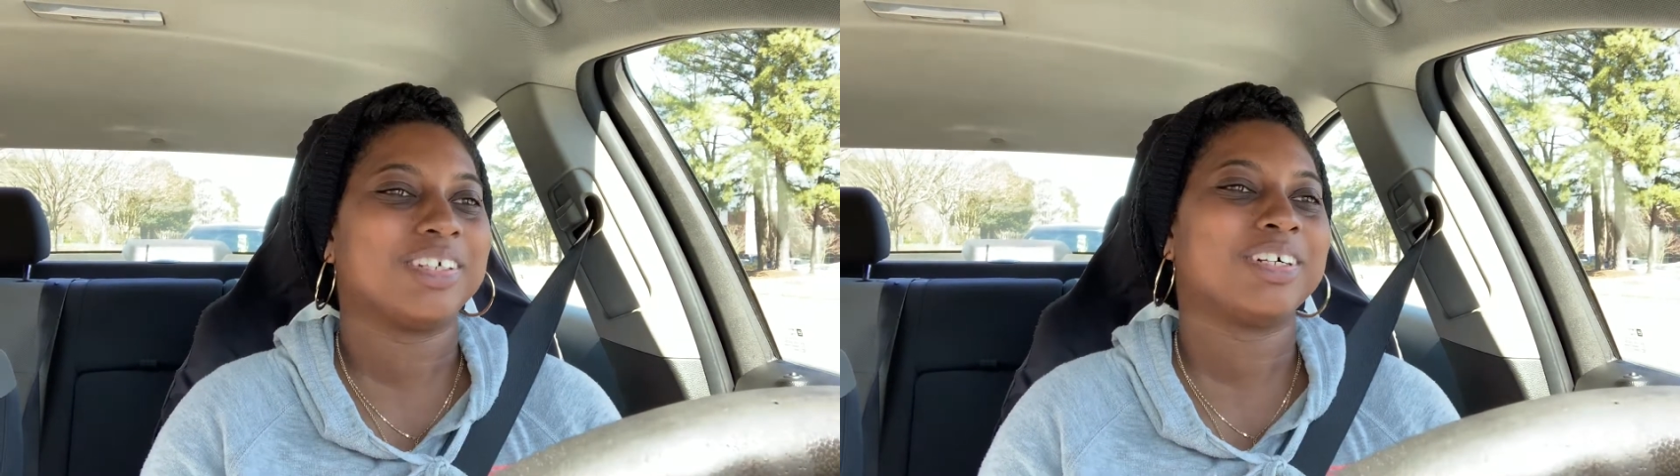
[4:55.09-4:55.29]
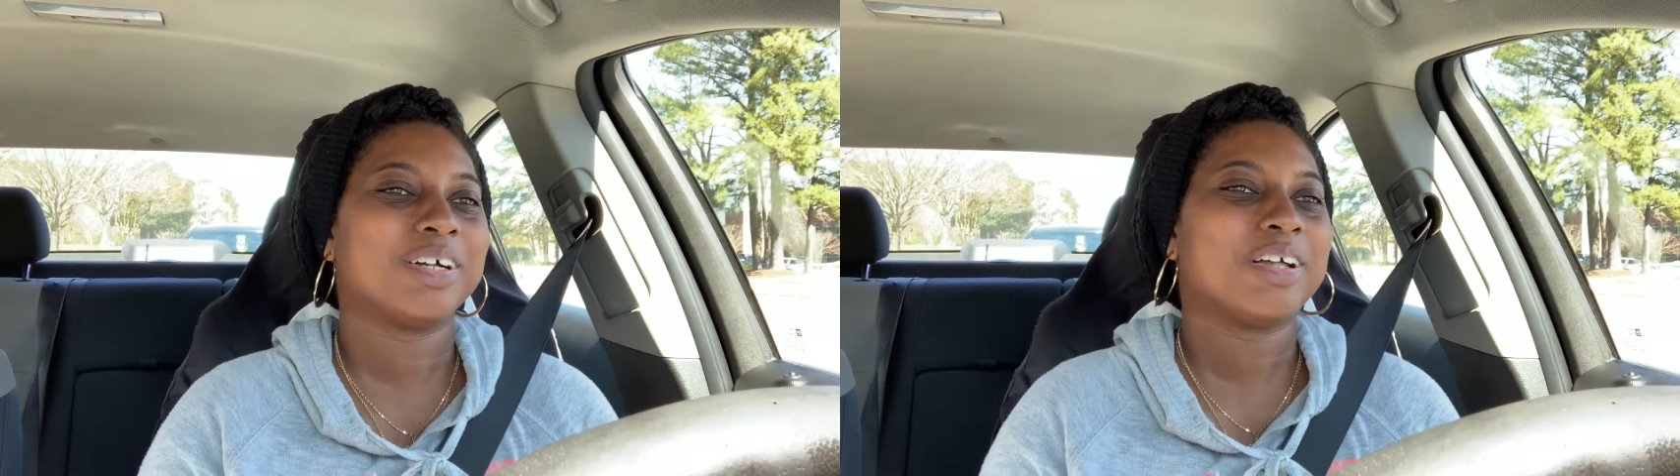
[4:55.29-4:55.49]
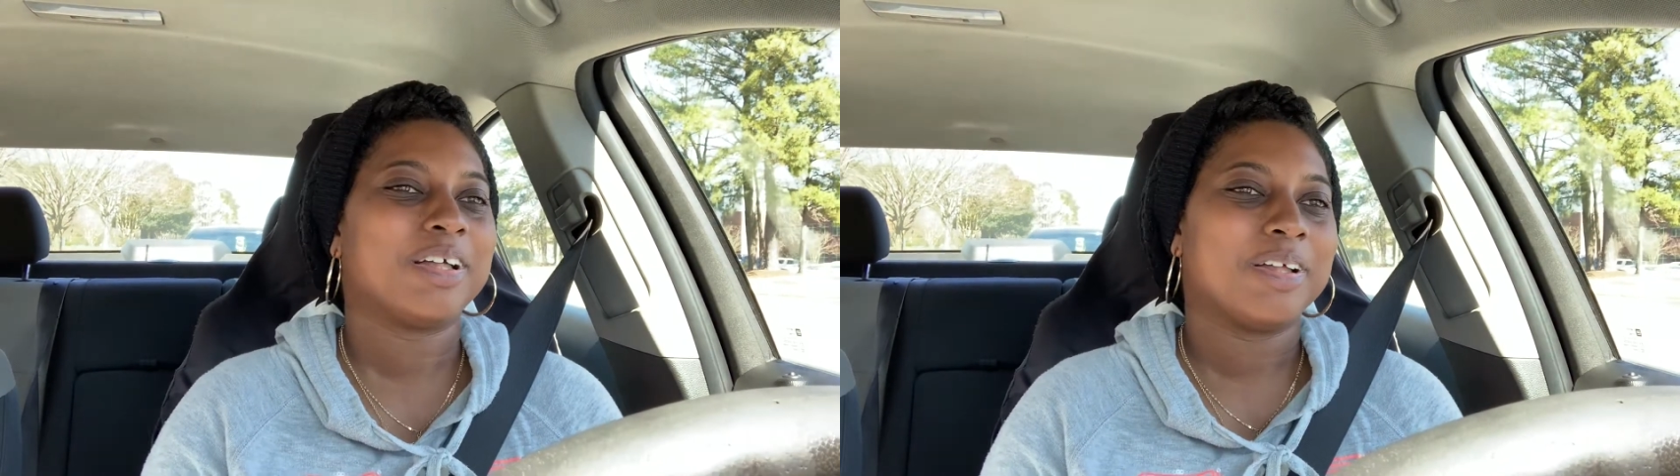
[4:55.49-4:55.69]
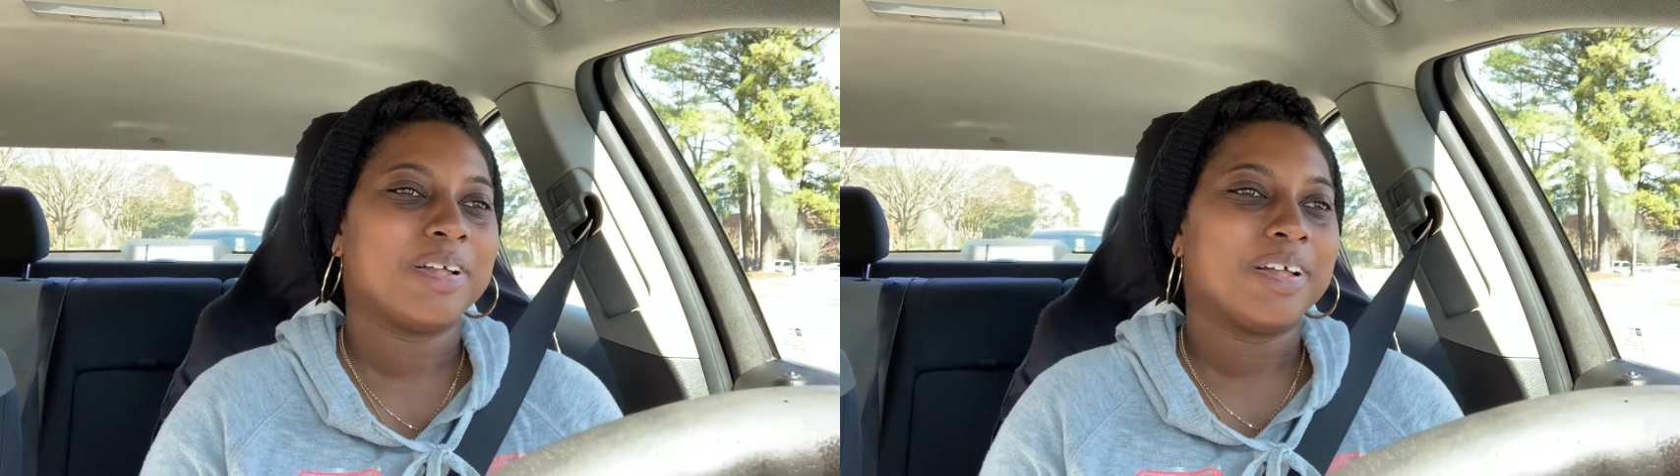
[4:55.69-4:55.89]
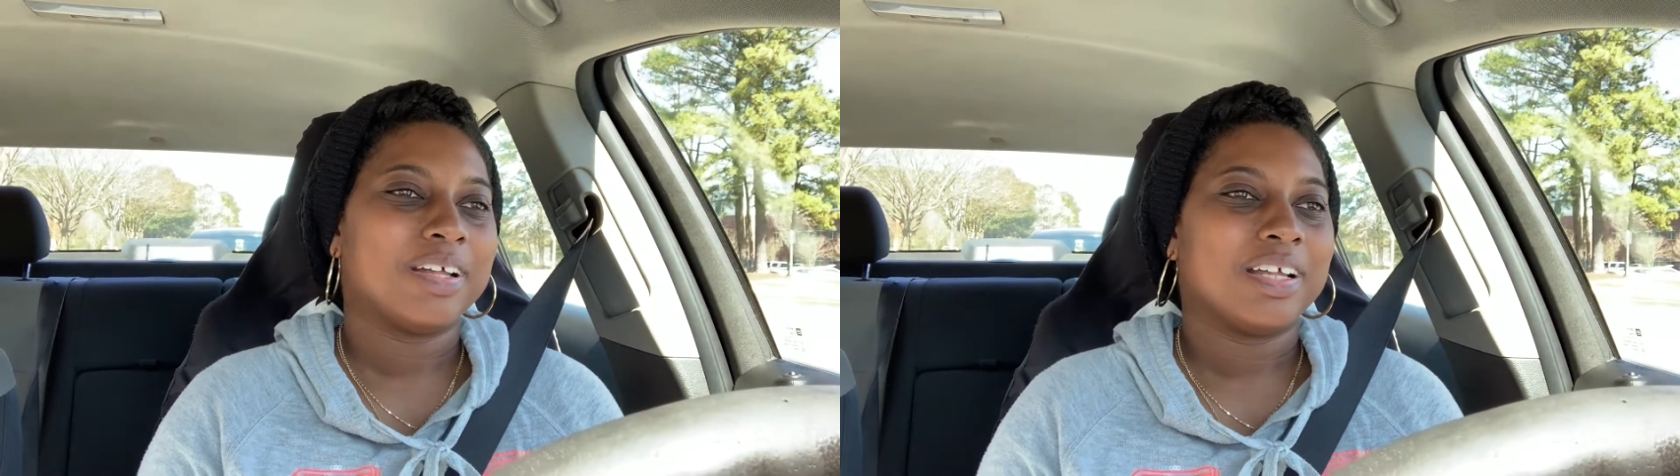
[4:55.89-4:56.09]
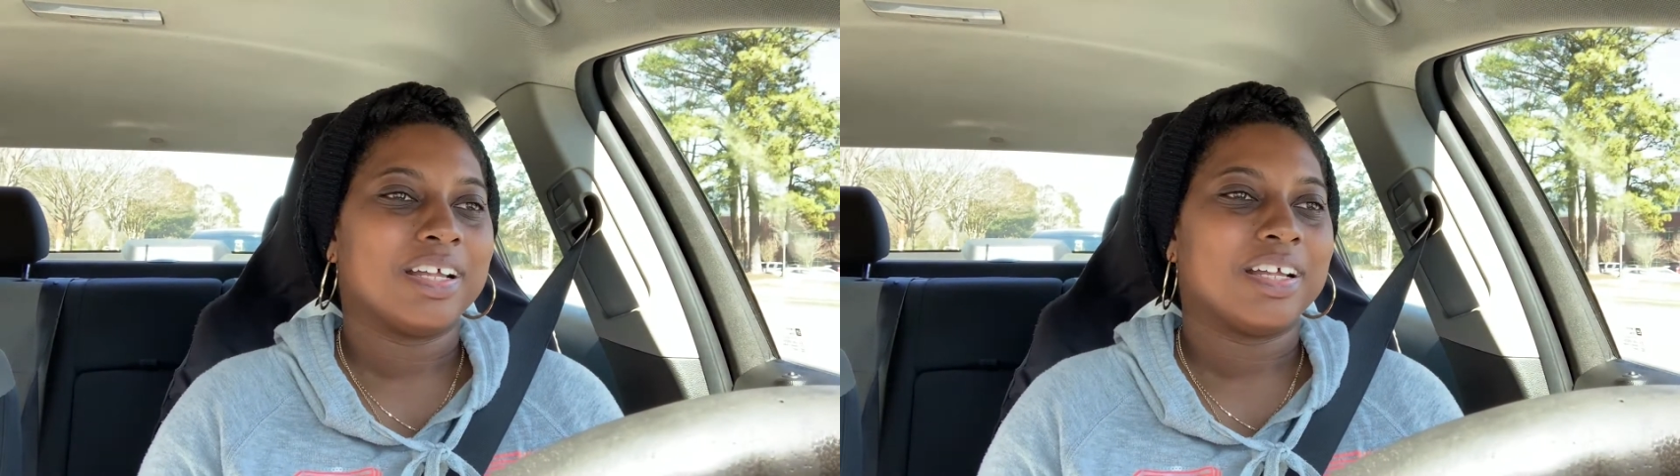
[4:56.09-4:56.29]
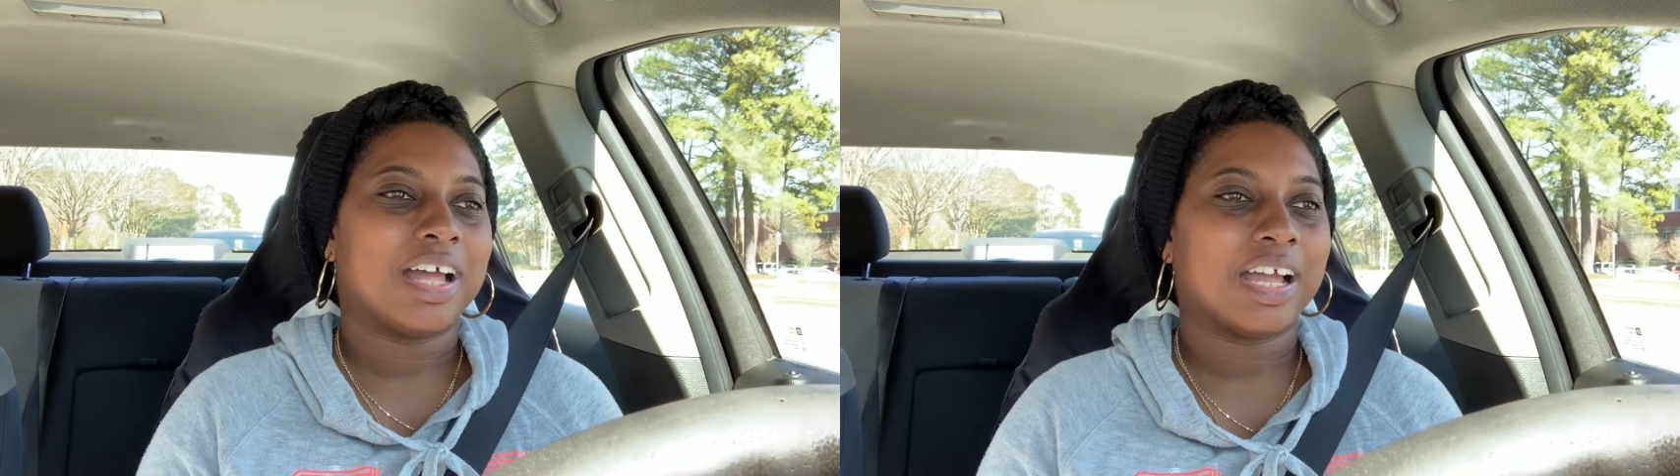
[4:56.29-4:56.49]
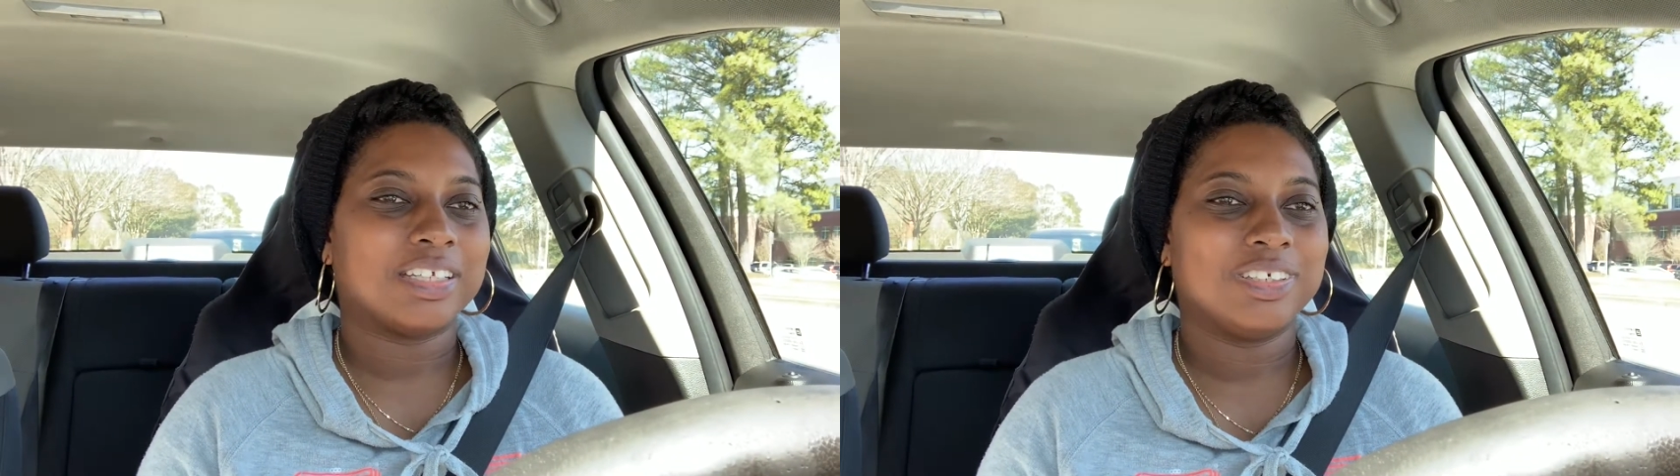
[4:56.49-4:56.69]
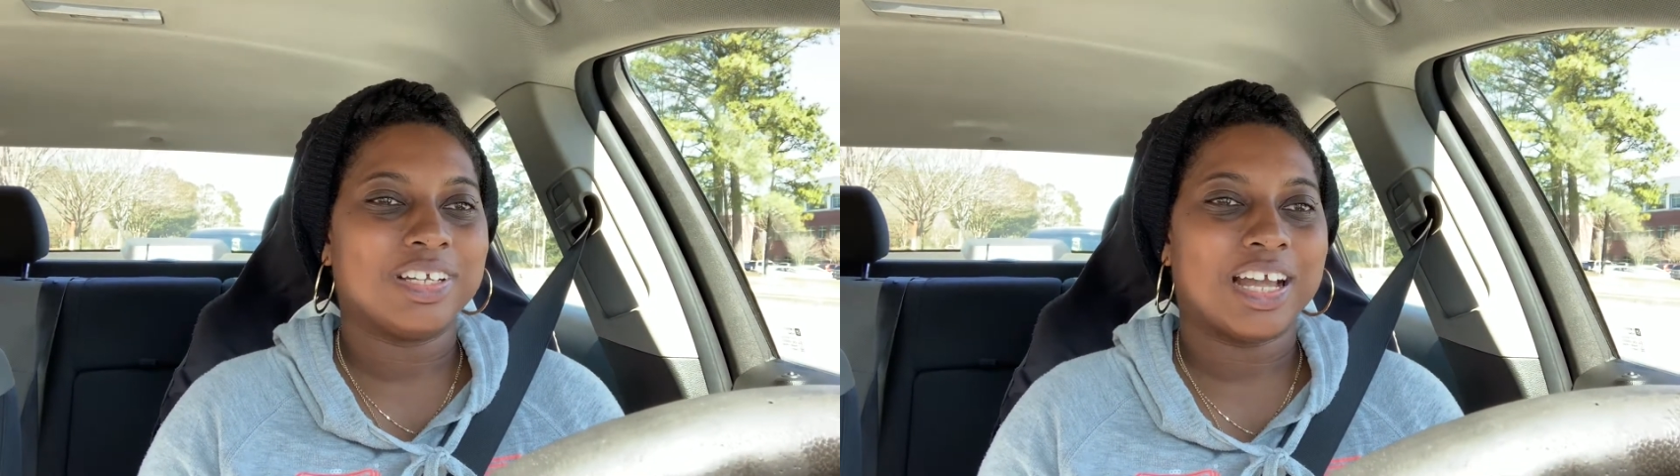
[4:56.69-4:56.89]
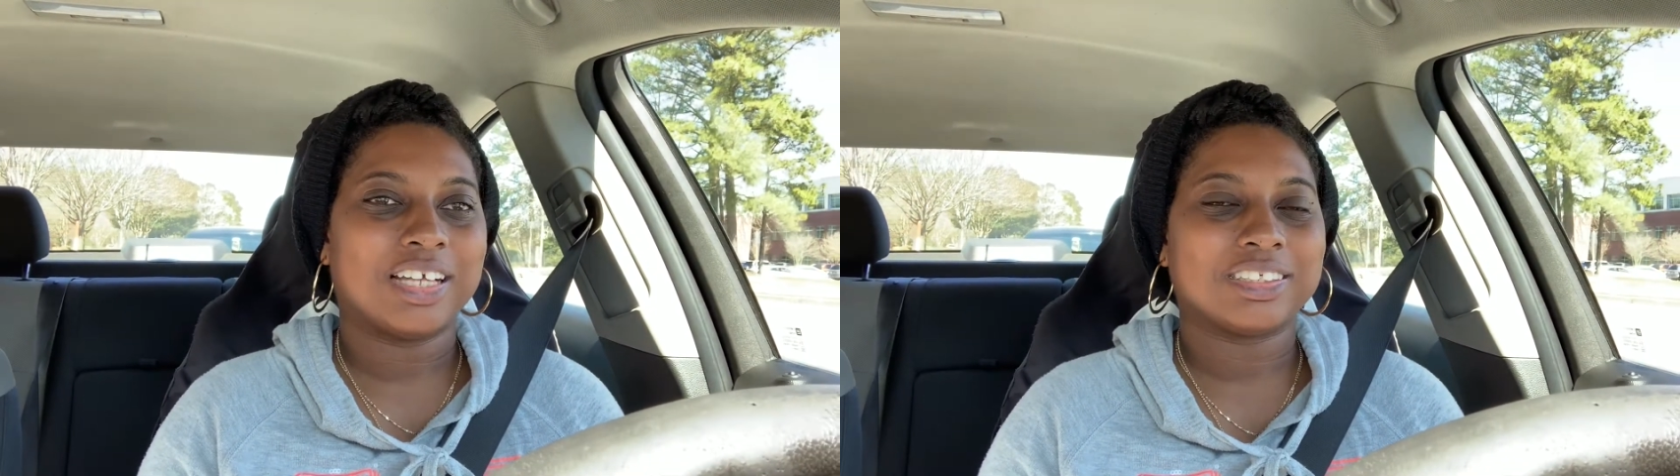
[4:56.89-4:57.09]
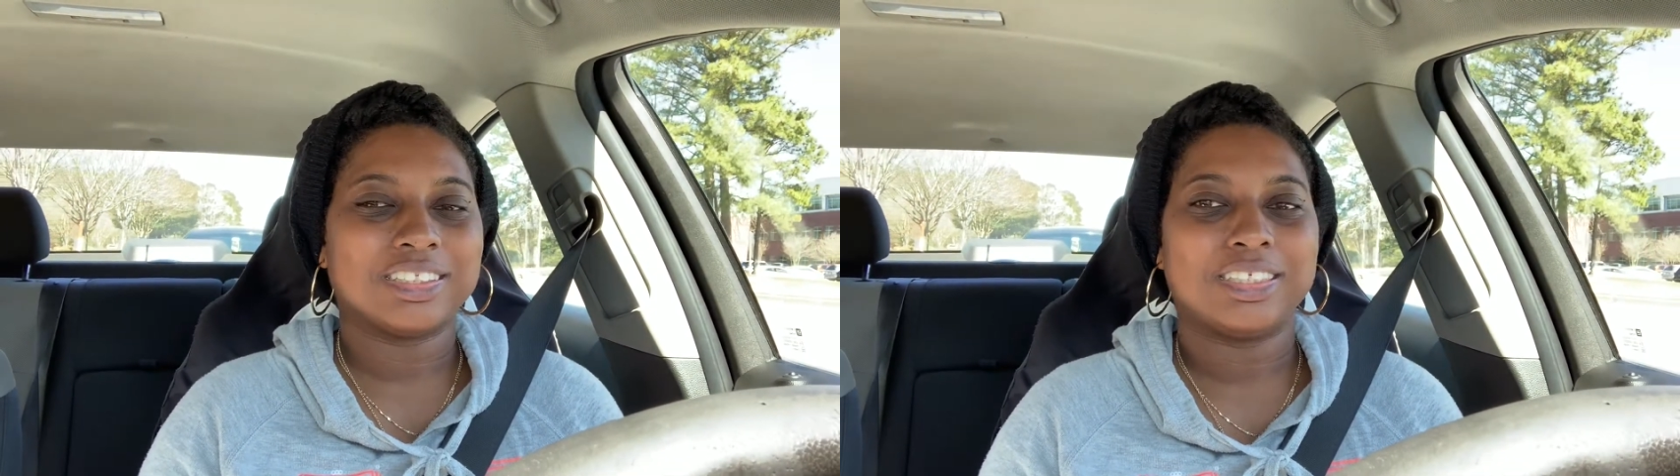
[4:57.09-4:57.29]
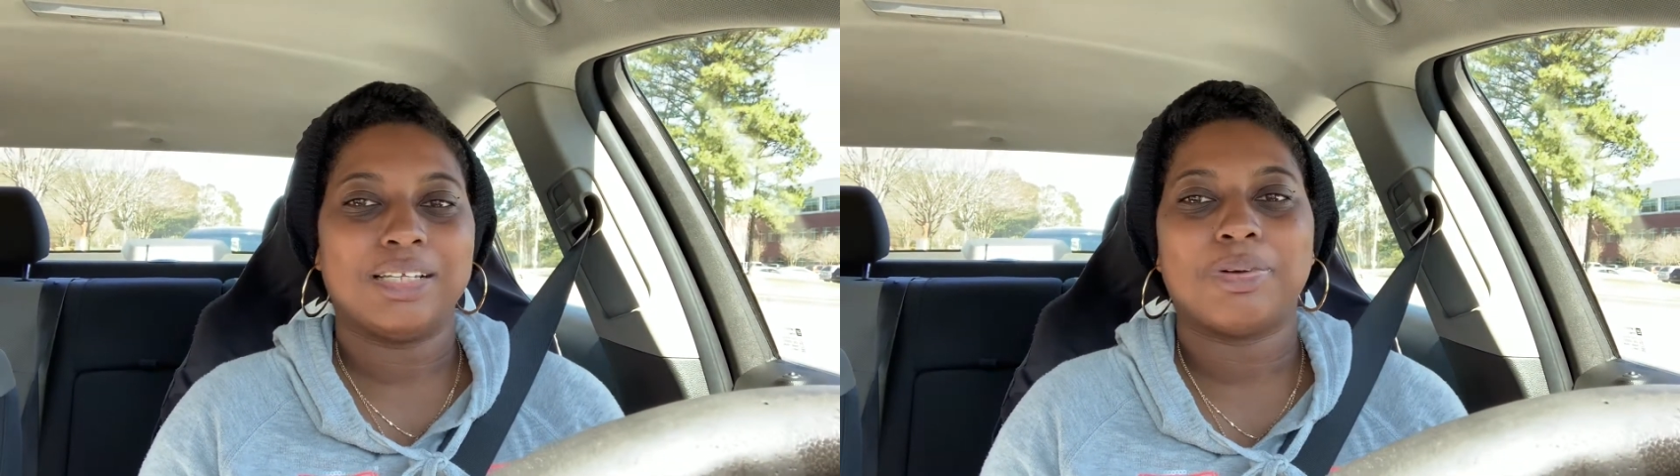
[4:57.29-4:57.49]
real i guess you guys can see